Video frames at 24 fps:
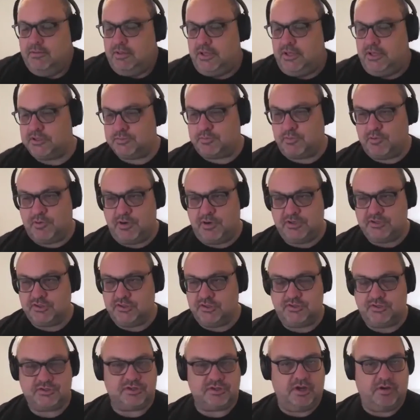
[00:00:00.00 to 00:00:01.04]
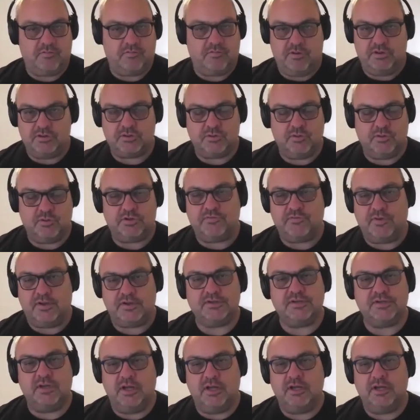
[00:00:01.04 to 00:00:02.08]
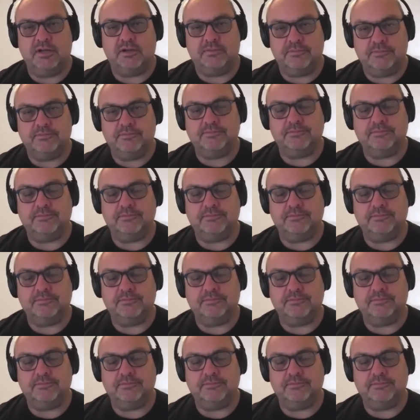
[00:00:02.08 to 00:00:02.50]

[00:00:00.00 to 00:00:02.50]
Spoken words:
Exploration, discovery is always fascinating.